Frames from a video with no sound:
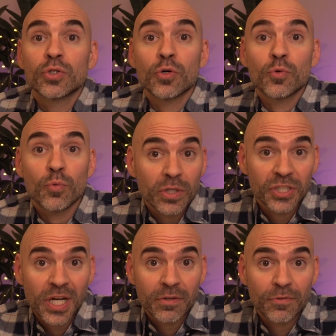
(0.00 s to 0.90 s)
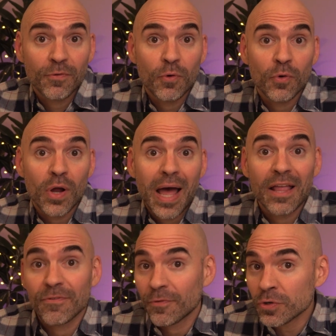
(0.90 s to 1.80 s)
So watch out for
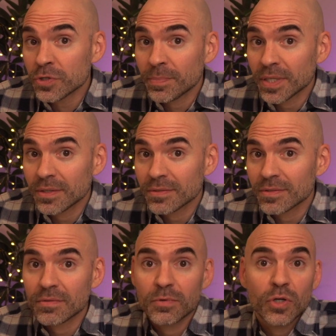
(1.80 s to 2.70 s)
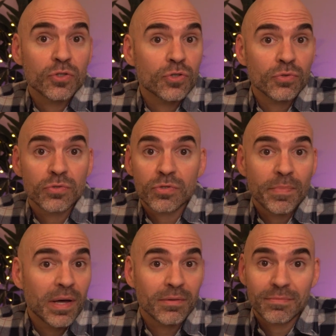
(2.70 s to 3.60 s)
adverse opinions, concerns
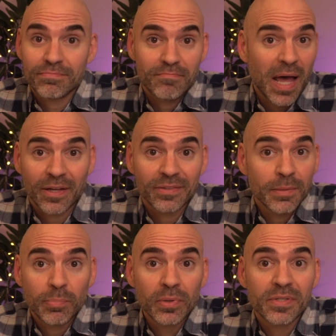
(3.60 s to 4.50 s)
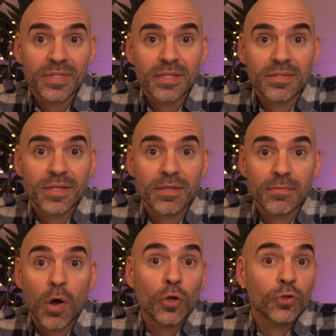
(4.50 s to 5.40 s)
about accounting policies, and
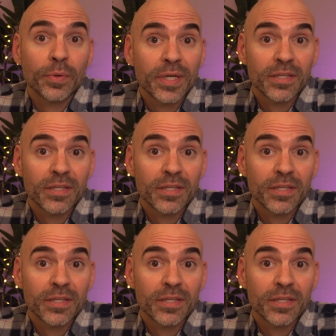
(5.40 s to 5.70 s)
ongoing